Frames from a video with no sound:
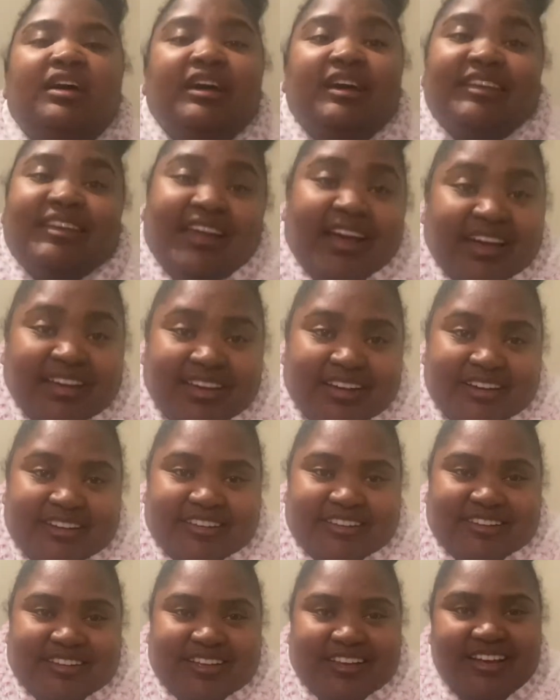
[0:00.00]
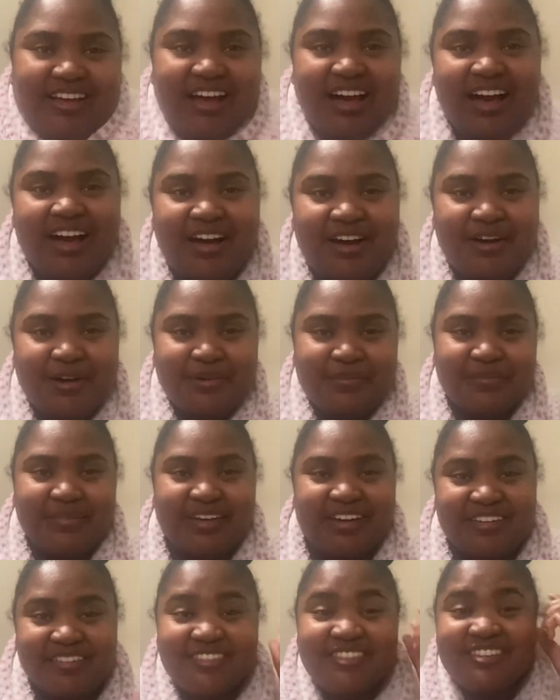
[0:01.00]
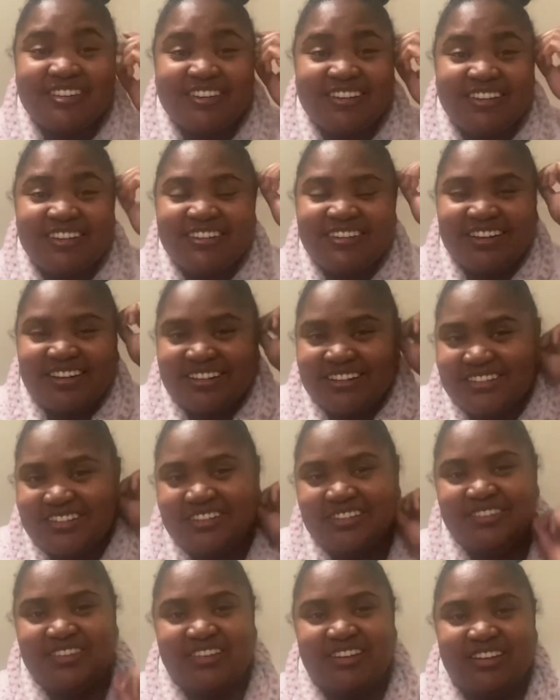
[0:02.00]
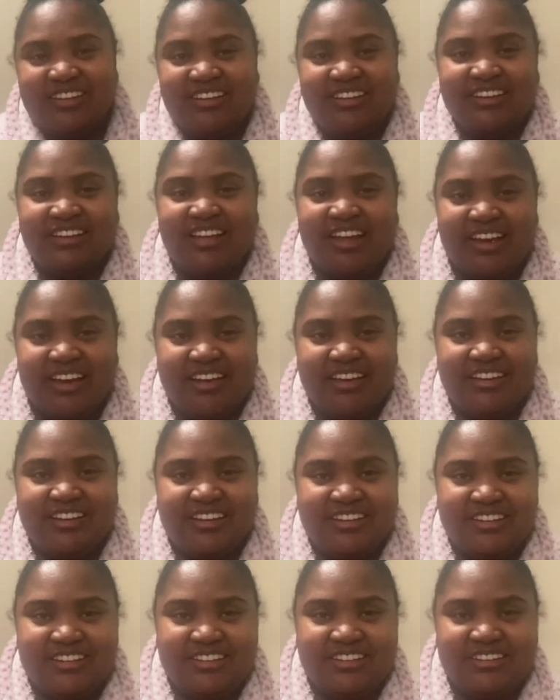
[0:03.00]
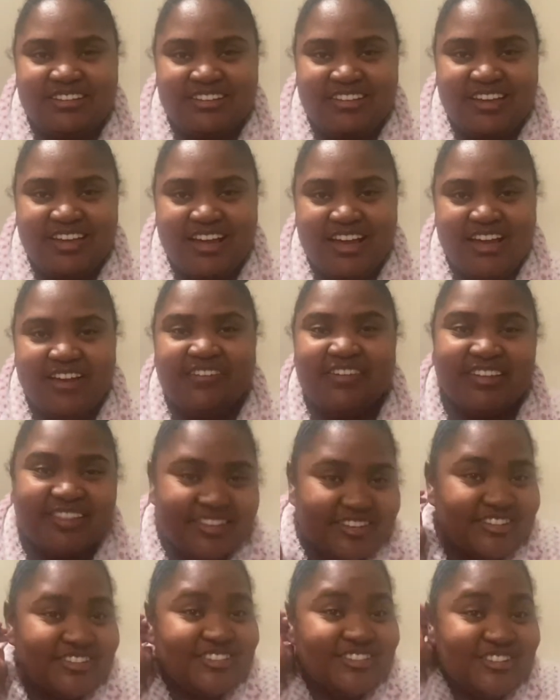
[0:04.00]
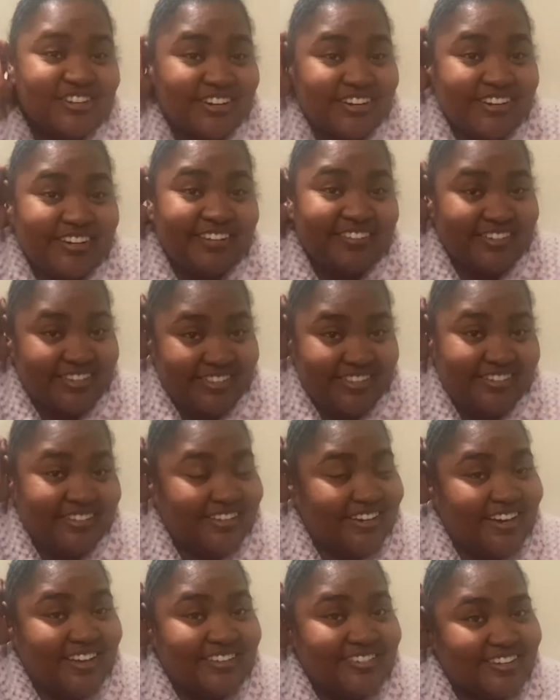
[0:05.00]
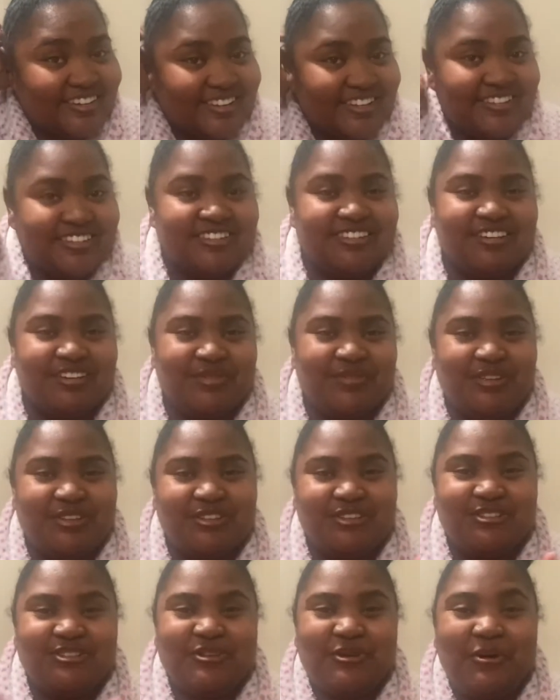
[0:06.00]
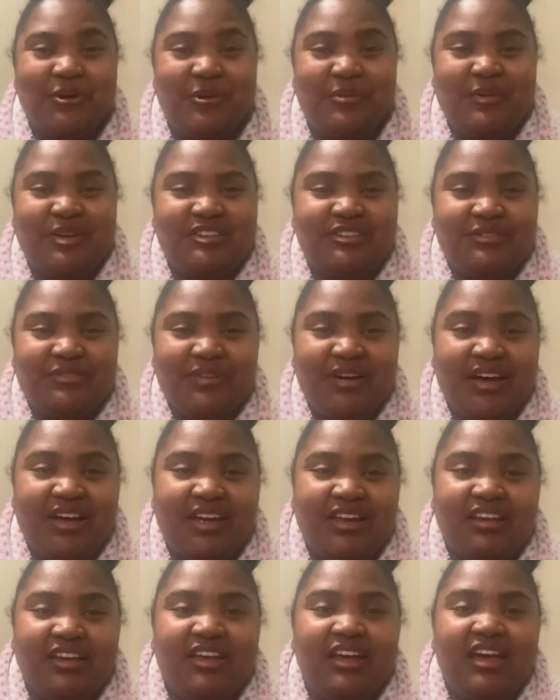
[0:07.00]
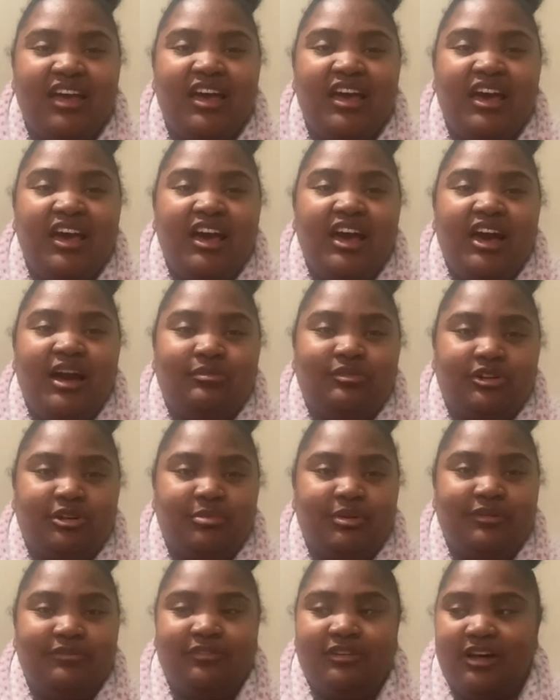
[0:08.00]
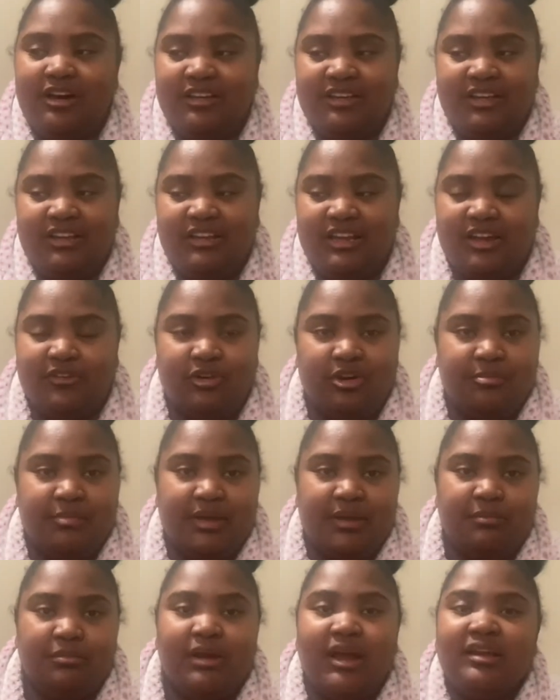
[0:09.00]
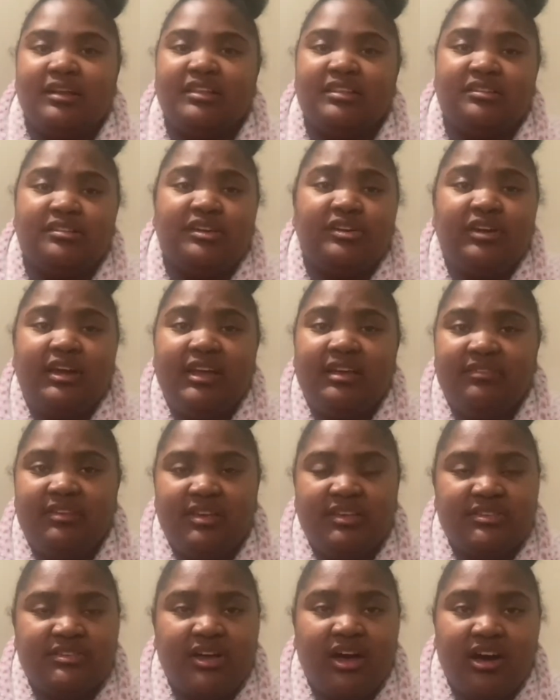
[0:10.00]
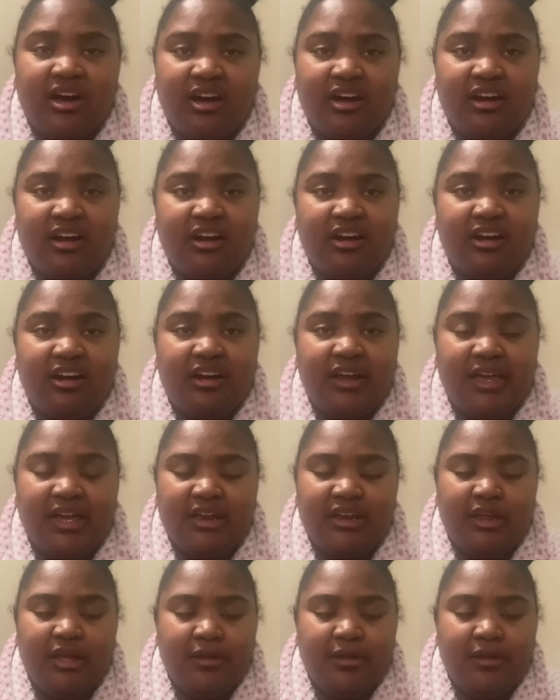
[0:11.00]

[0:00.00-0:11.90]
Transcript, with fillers: yeah, guys. Um, I'm so excited to be like having this journey with you guys. Like this is going to be so much fun. I'm going to be vlogging like what my pregnancy cravings are and